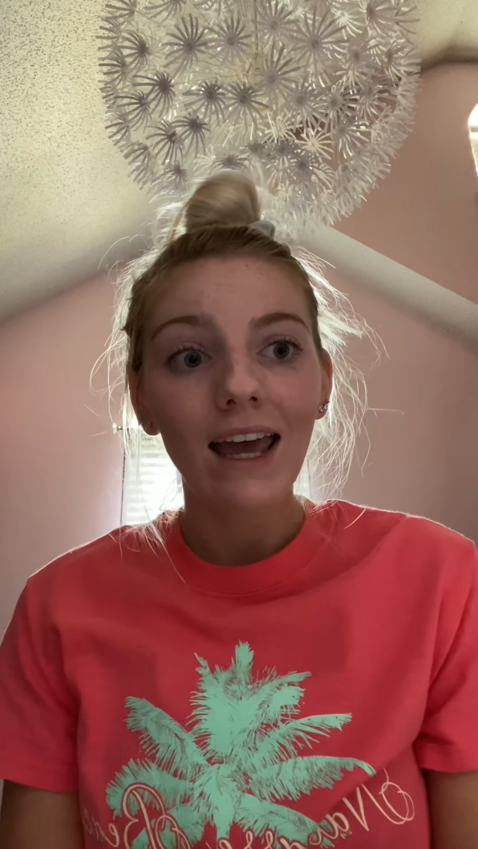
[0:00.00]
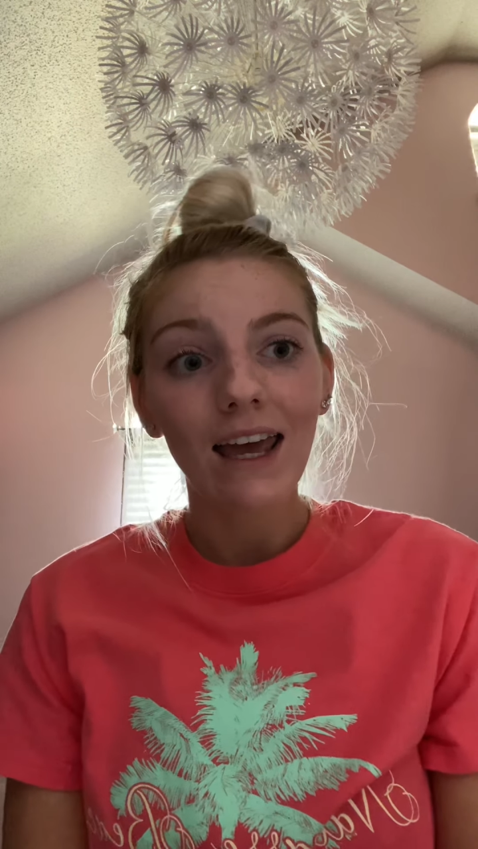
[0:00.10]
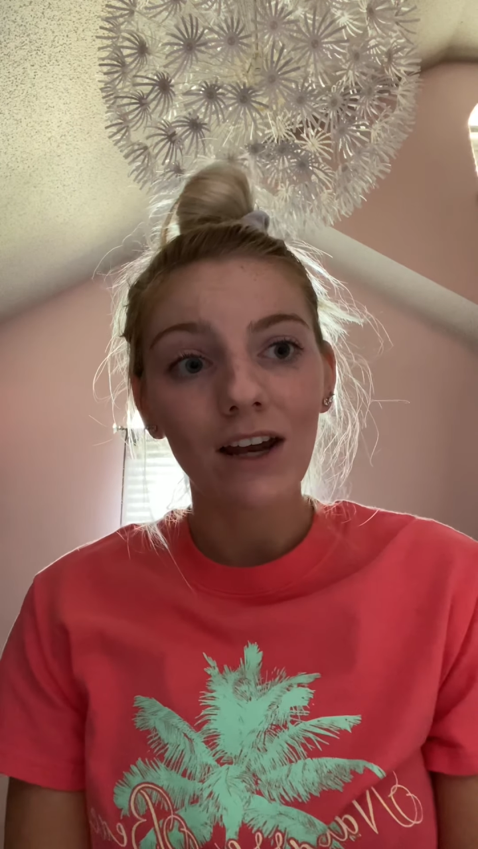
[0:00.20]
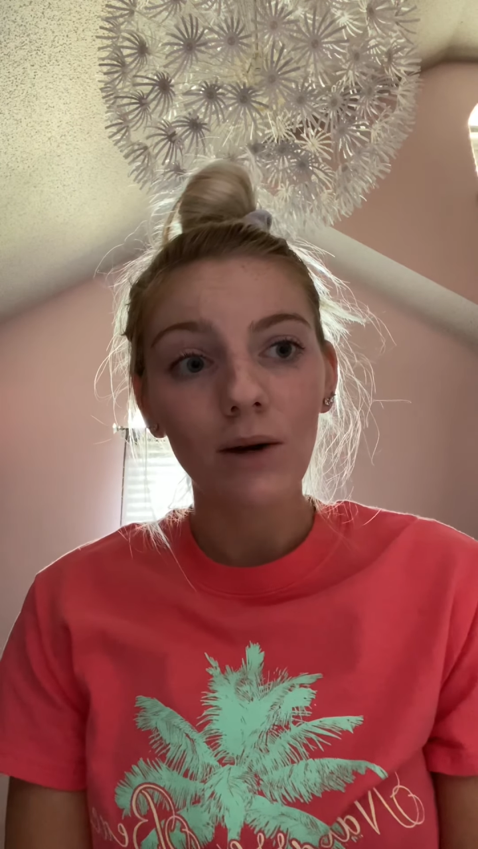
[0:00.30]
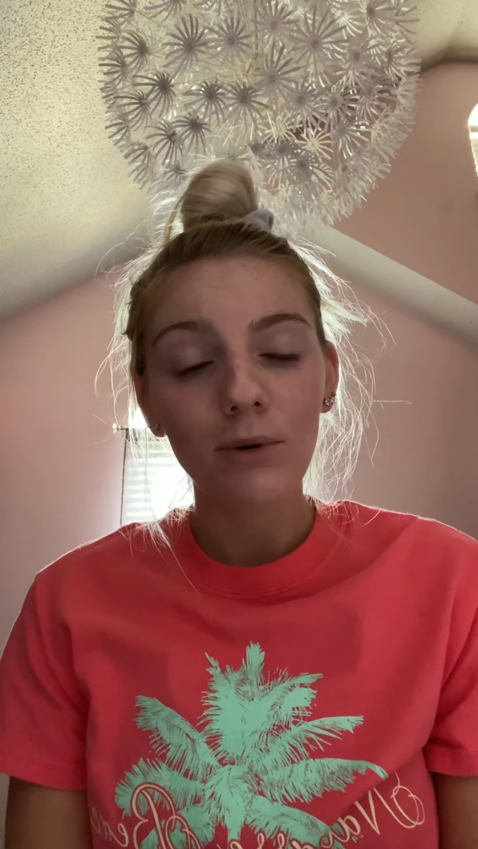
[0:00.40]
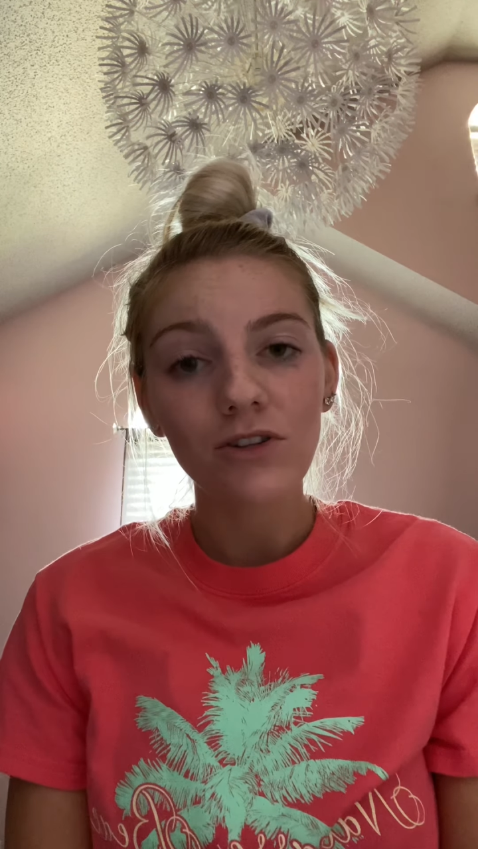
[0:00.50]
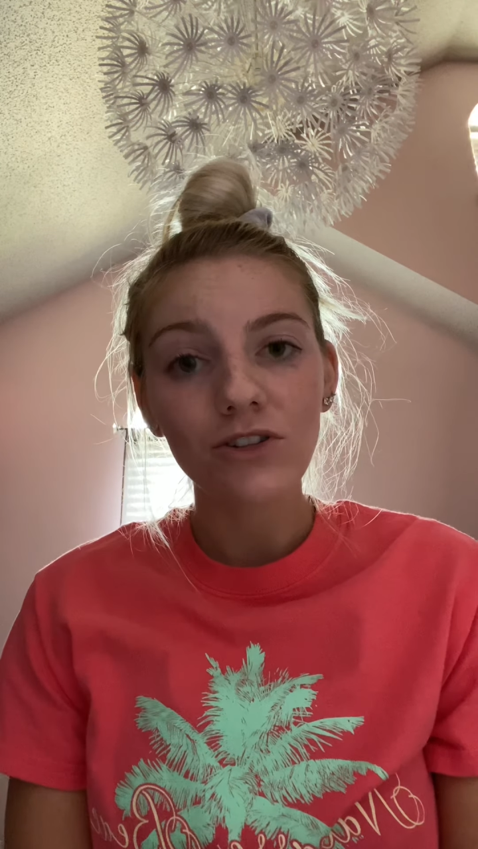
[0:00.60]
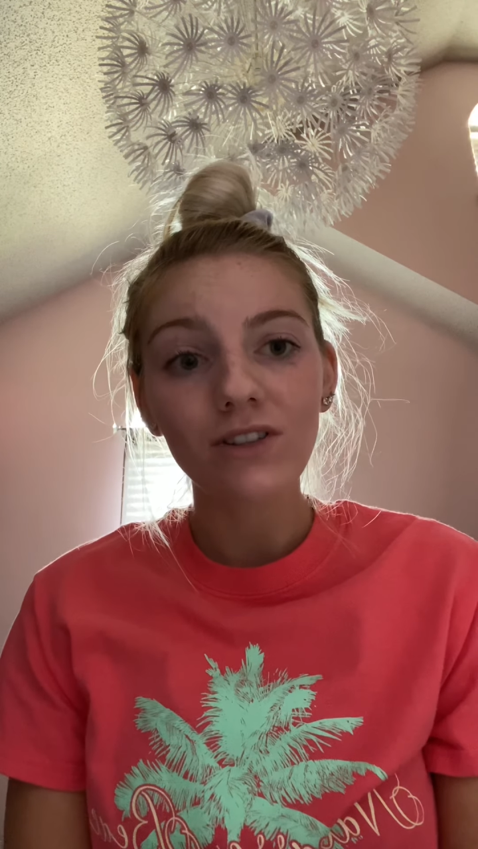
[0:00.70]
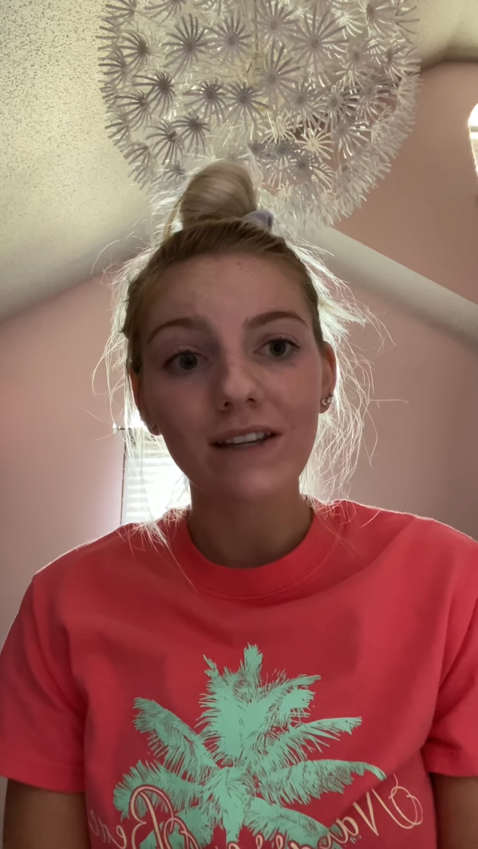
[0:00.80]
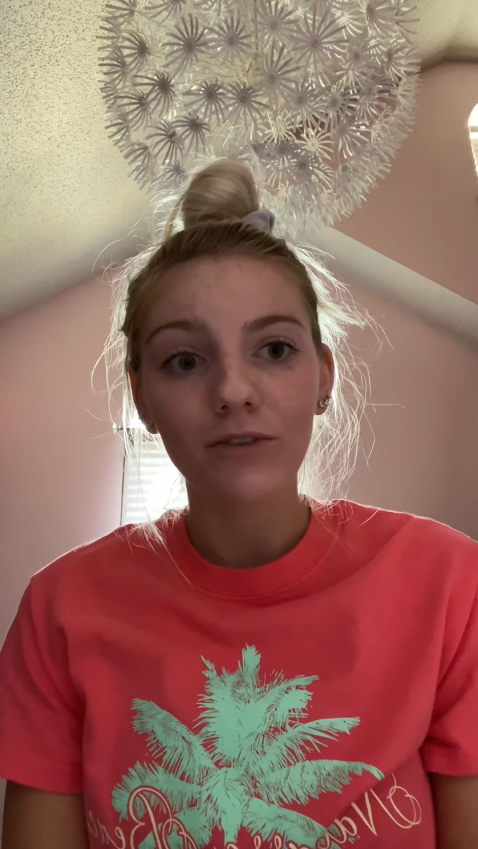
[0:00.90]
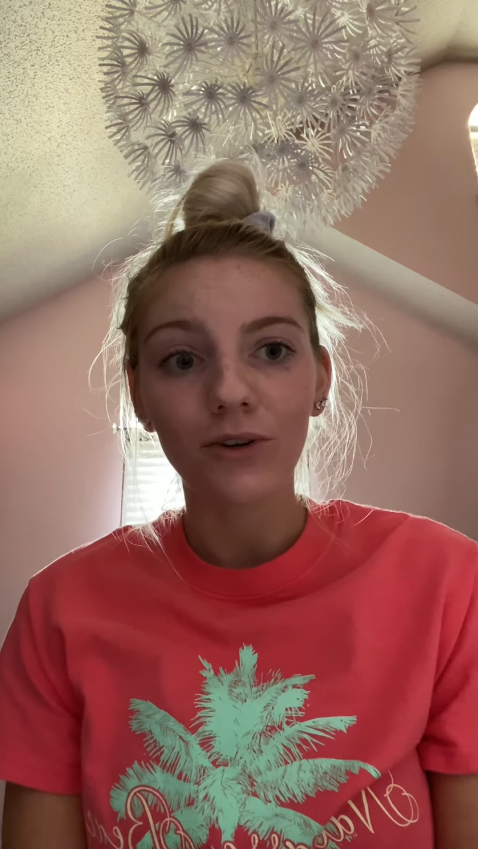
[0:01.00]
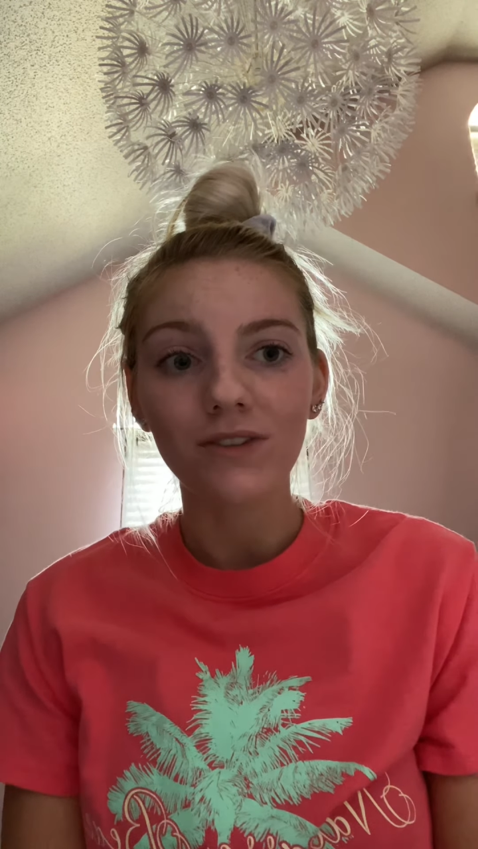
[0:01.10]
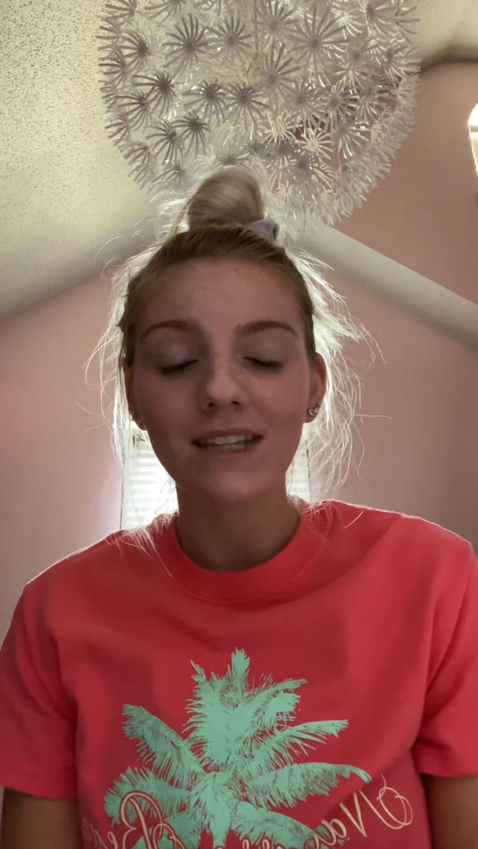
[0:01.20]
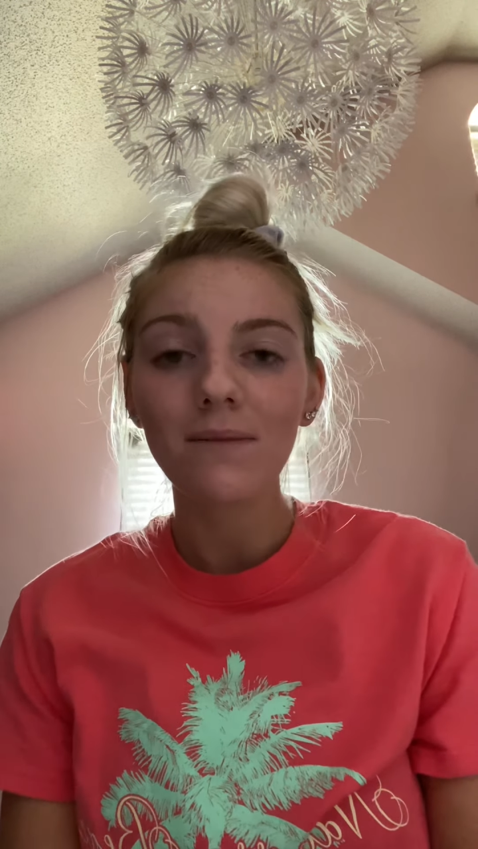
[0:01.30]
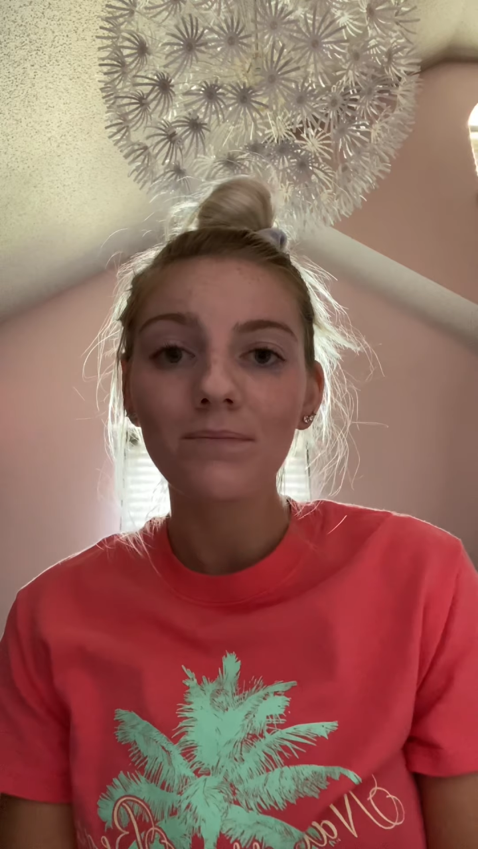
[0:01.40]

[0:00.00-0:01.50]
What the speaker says: interpersonal difficulty,